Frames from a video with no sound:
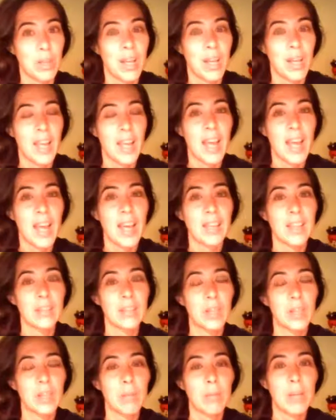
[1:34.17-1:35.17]
and create
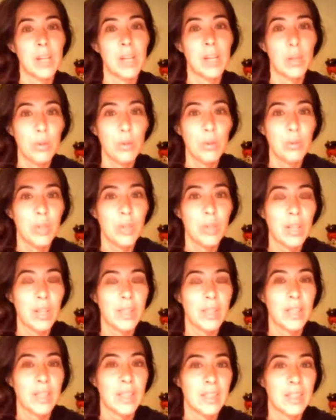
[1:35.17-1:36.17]
my own online
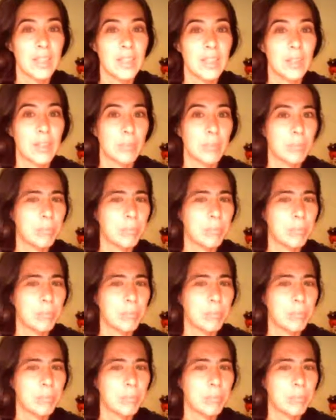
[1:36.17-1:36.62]
income.